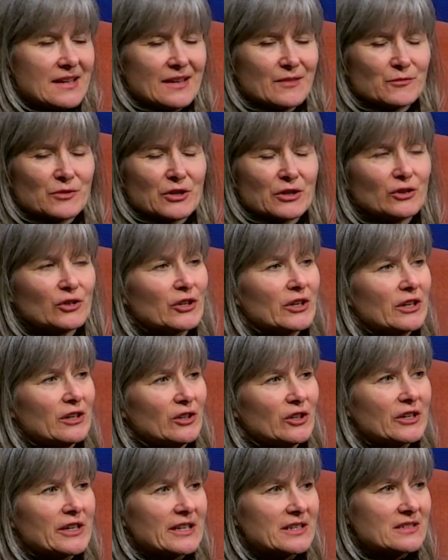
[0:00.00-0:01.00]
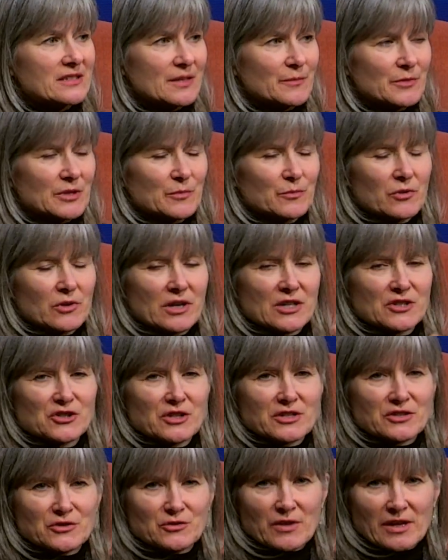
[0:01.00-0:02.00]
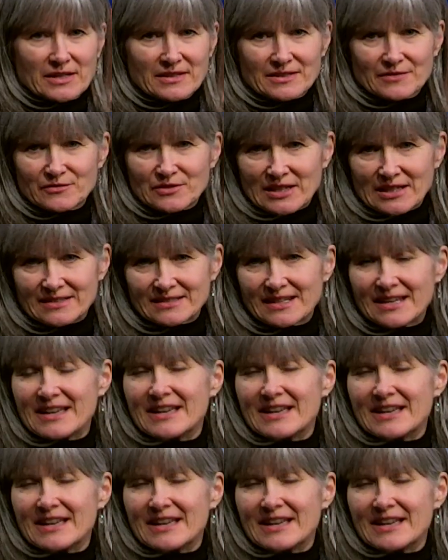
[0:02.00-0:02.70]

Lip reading: and we're going to look at some of the projects you guys have done.